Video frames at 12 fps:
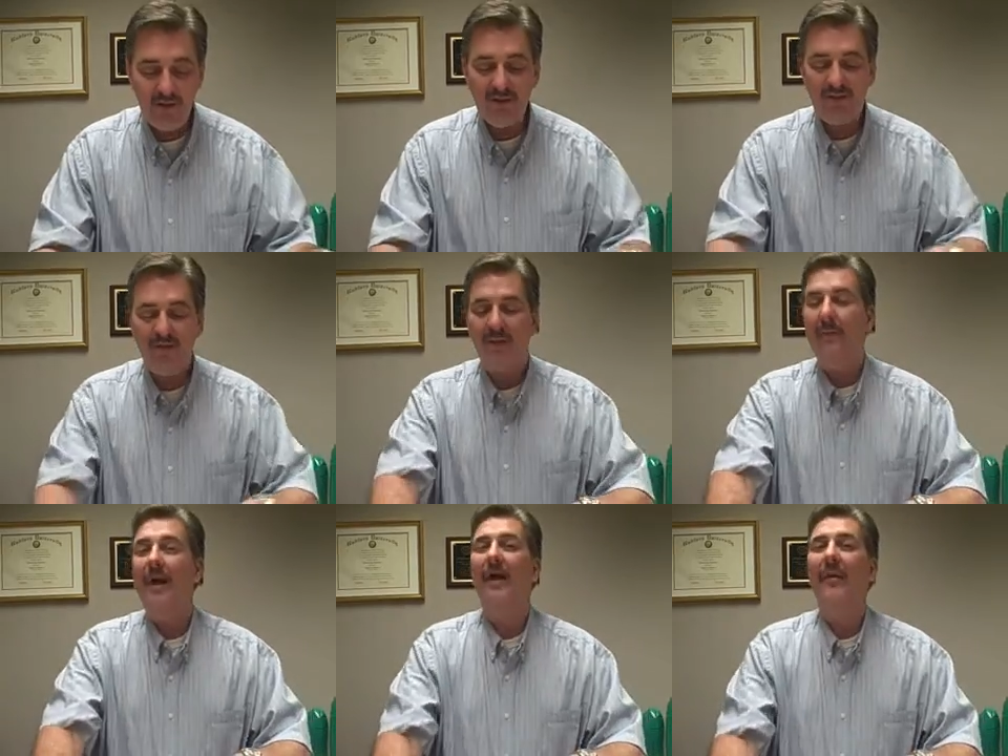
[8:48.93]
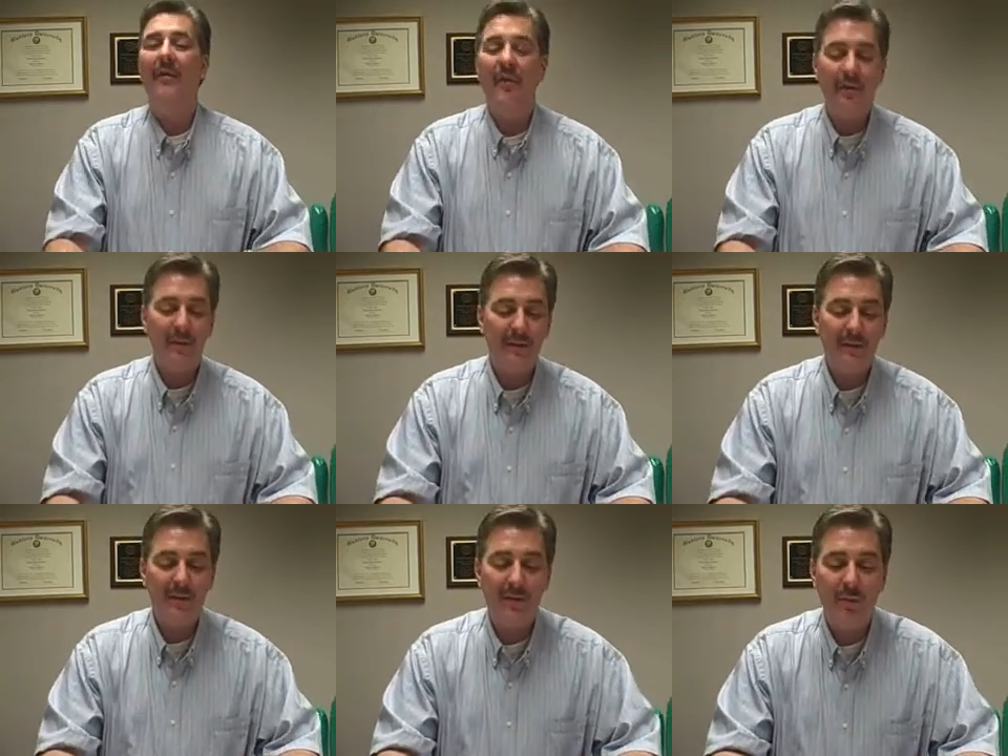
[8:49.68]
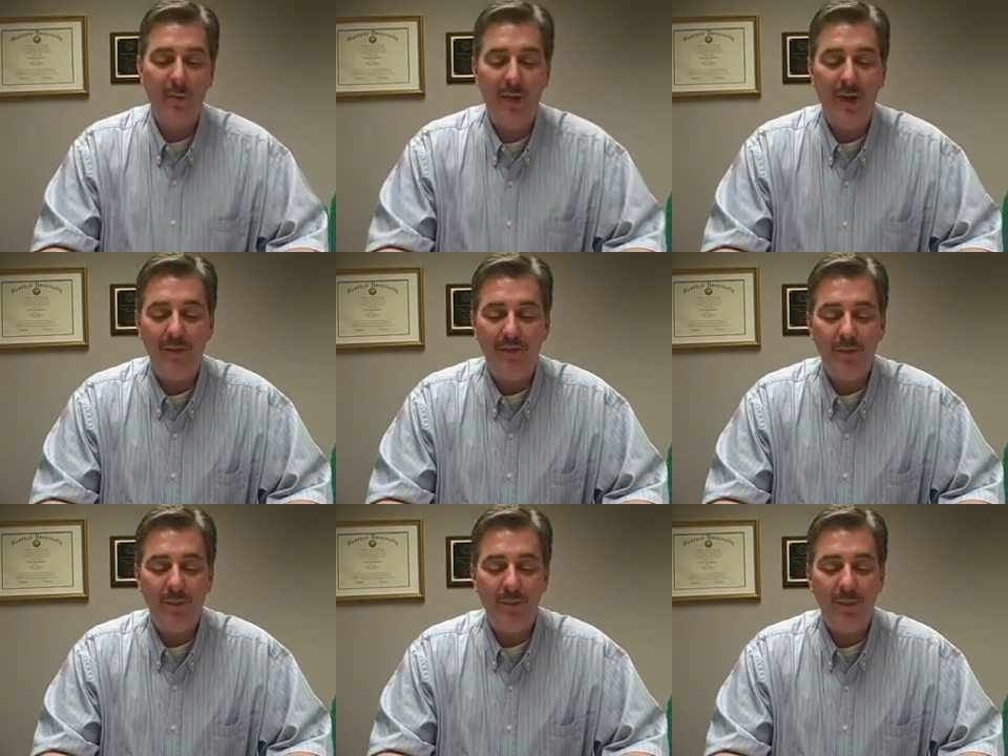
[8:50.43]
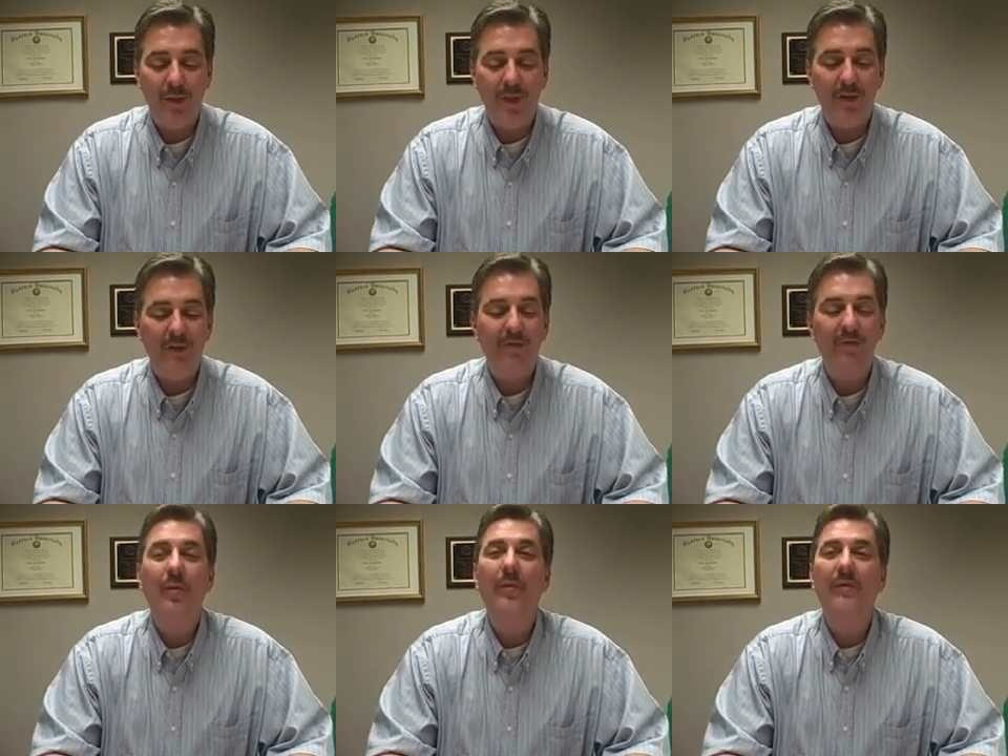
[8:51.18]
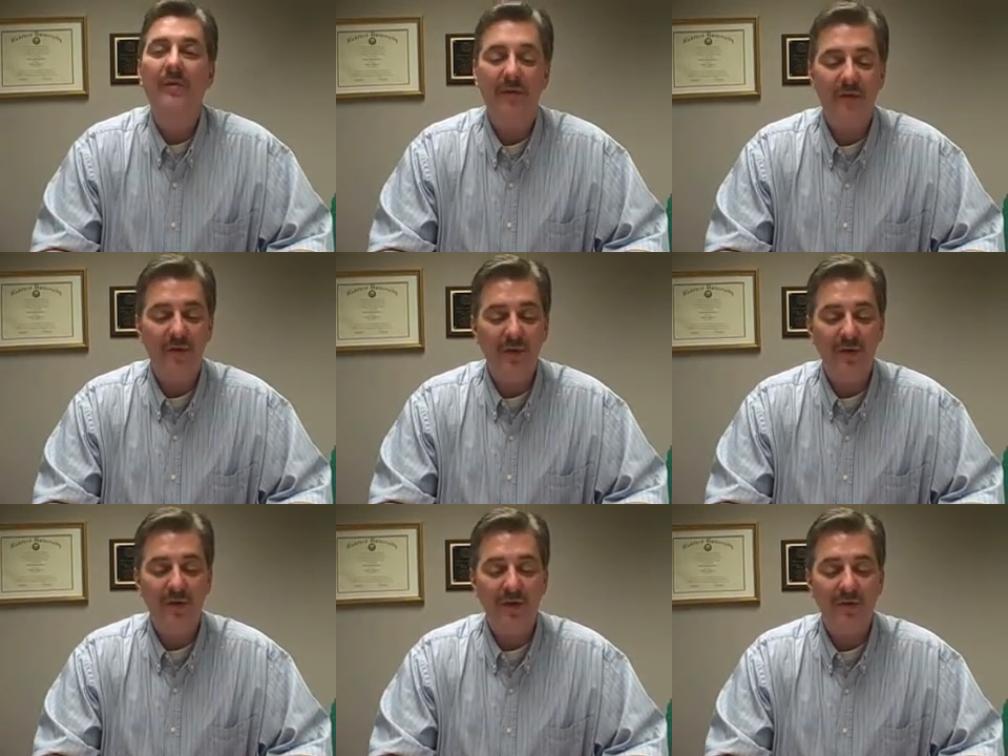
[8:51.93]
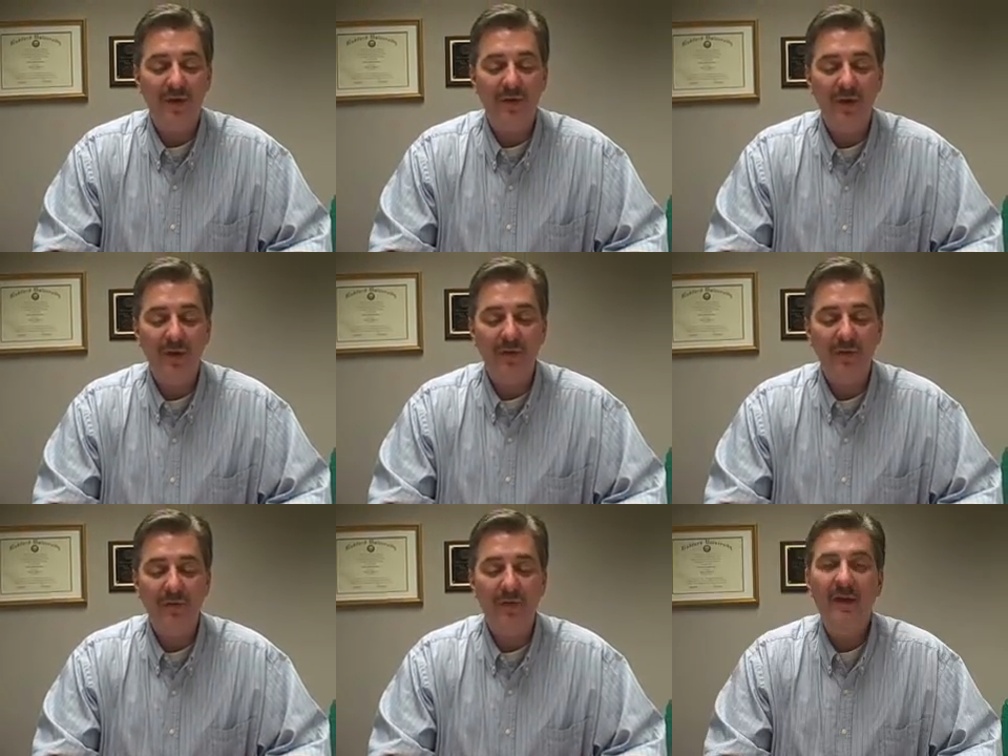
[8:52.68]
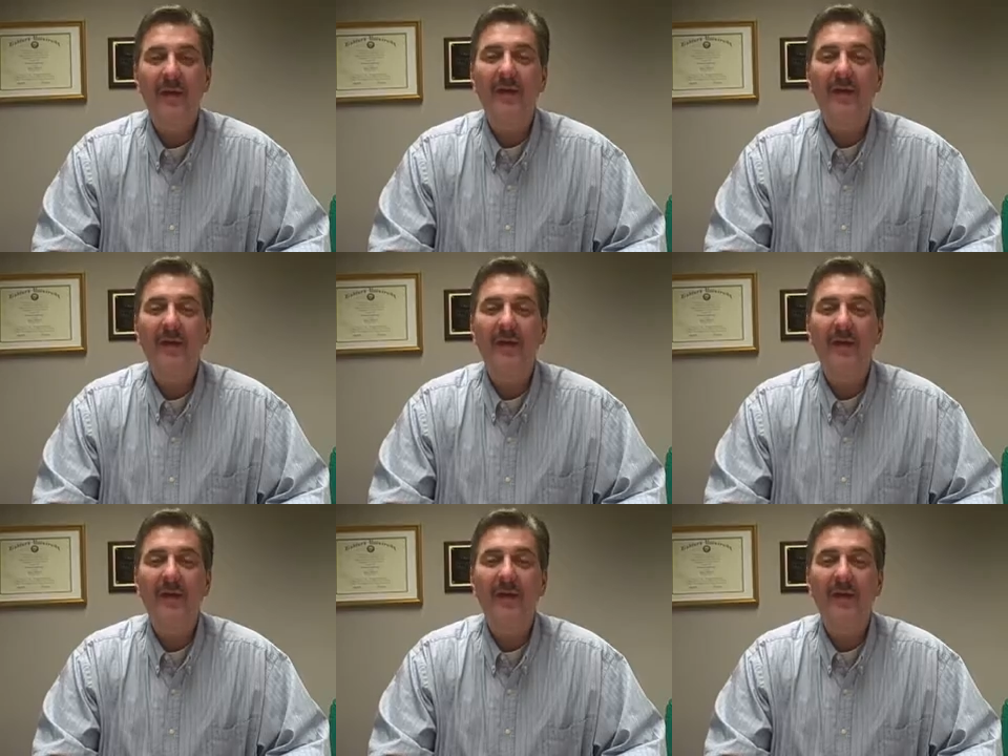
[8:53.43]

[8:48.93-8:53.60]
There are some other Web 2.0 tools that students can use.